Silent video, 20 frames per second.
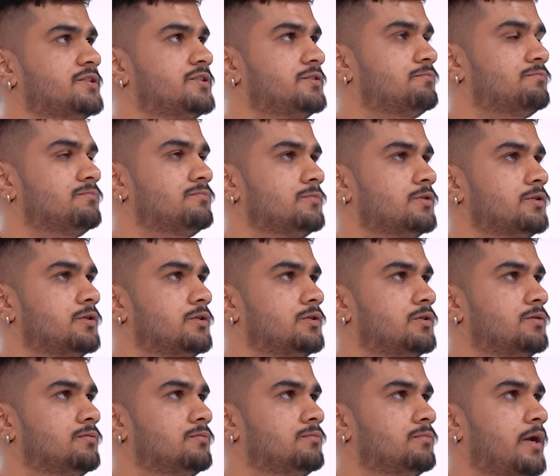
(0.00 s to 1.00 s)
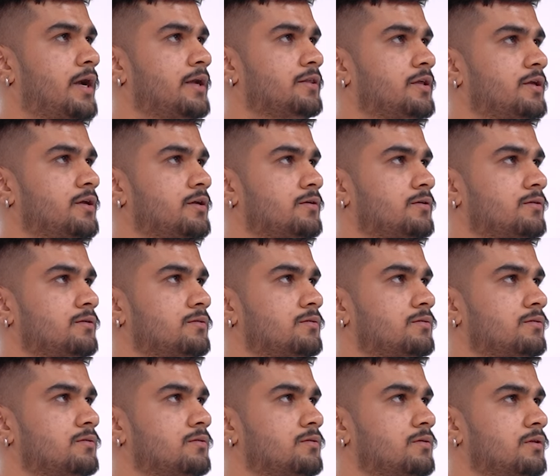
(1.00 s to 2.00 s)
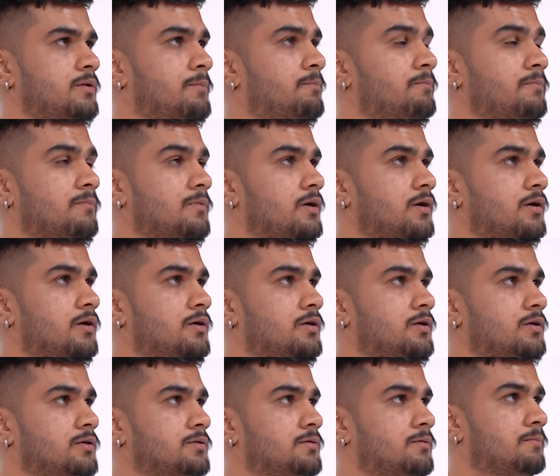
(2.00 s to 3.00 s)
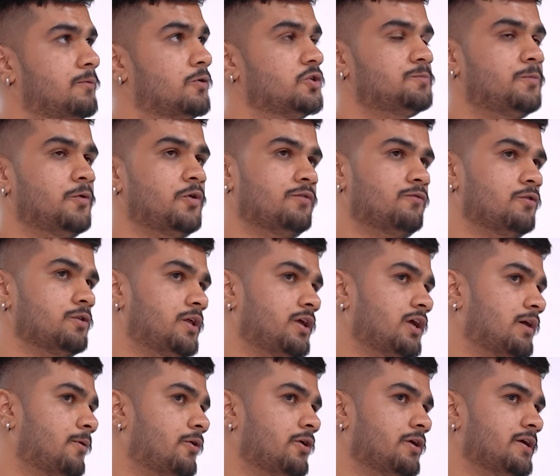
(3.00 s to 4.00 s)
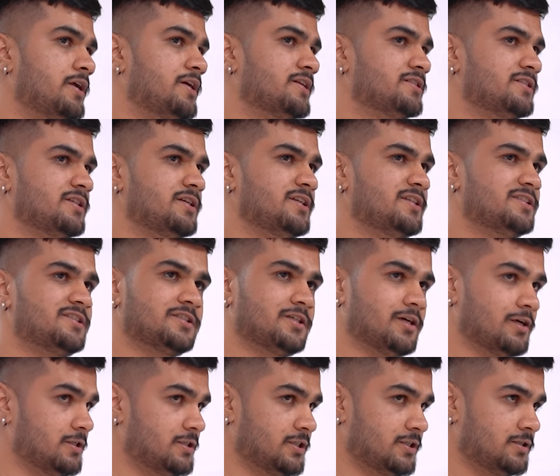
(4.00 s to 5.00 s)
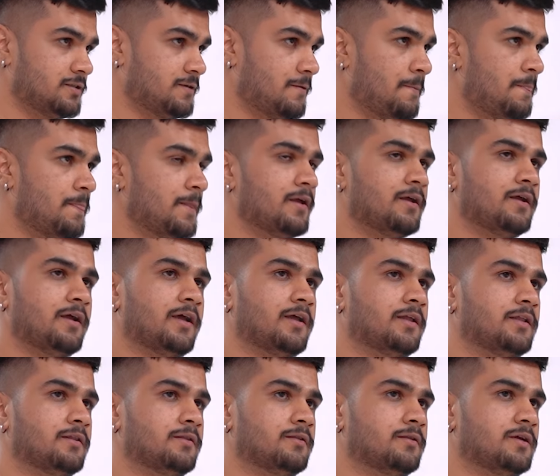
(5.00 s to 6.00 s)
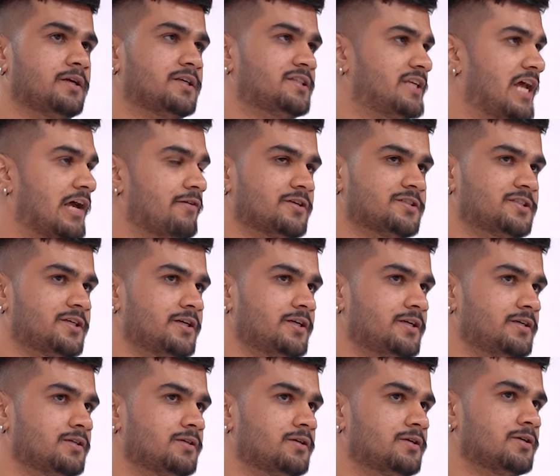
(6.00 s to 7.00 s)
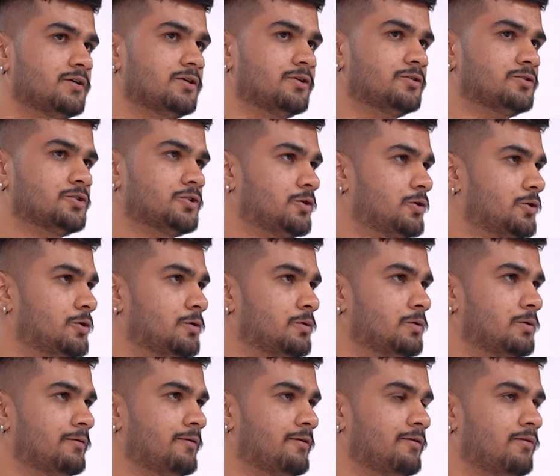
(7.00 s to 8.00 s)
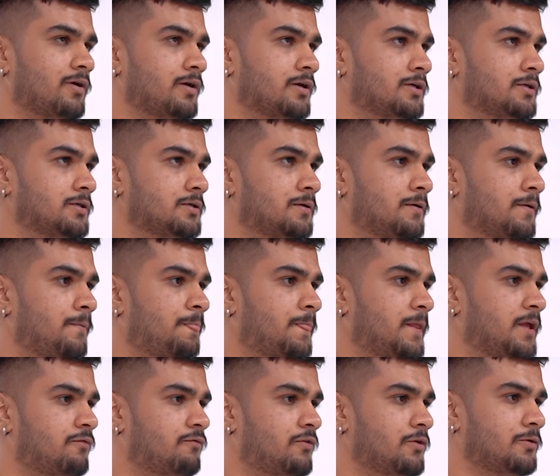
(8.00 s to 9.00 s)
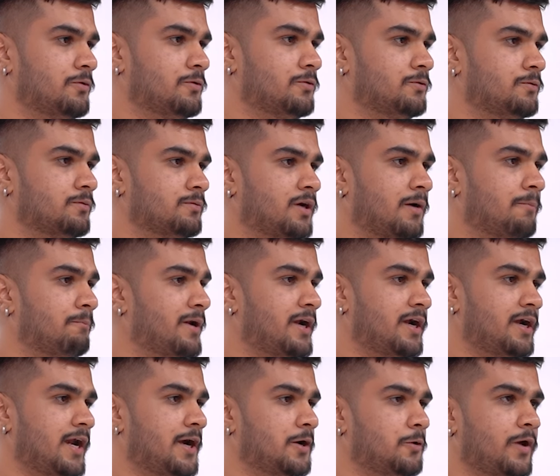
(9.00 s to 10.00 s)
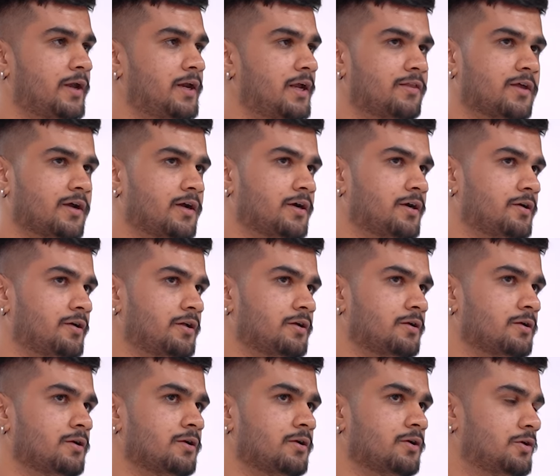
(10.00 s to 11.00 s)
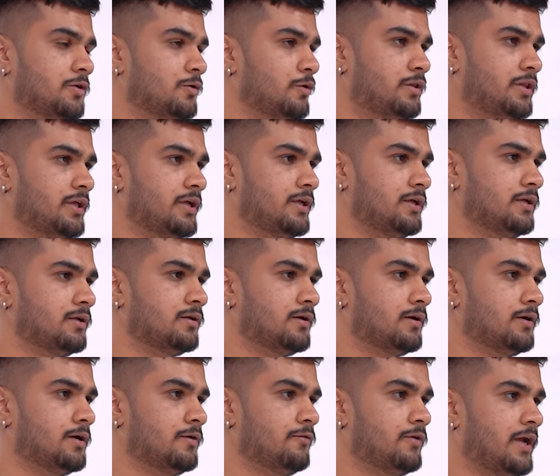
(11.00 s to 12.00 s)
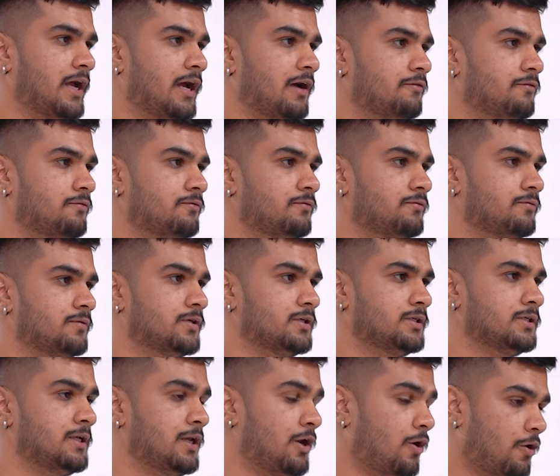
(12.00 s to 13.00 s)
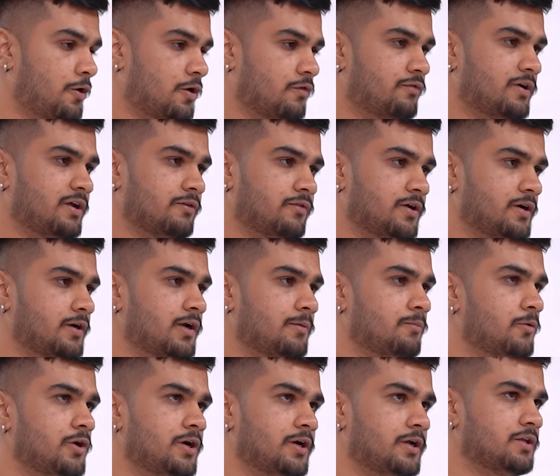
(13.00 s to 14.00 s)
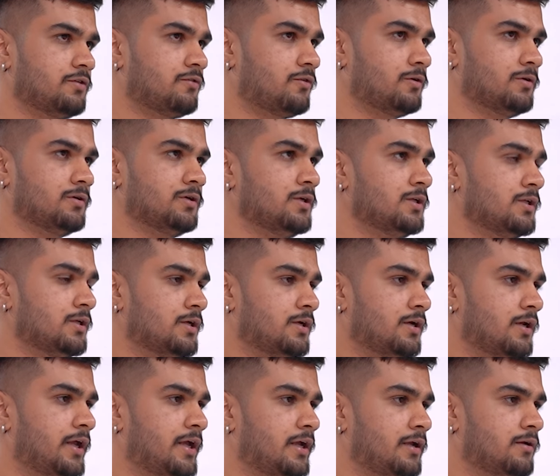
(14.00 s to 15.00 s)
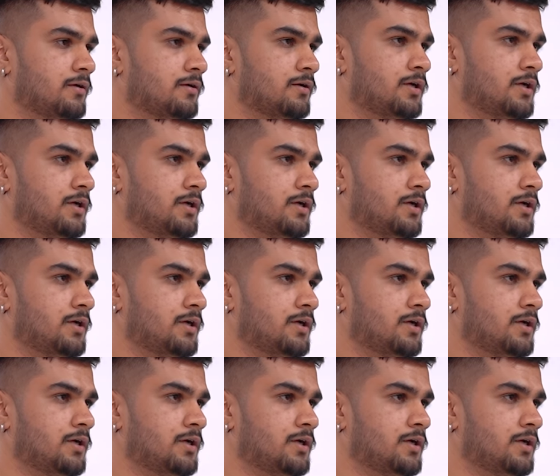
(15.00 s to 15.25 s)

is I think the most beautiful thing about India is its culture and its diversity. So if you compare India to any other country, you'll see we have a lot of different communities. So, like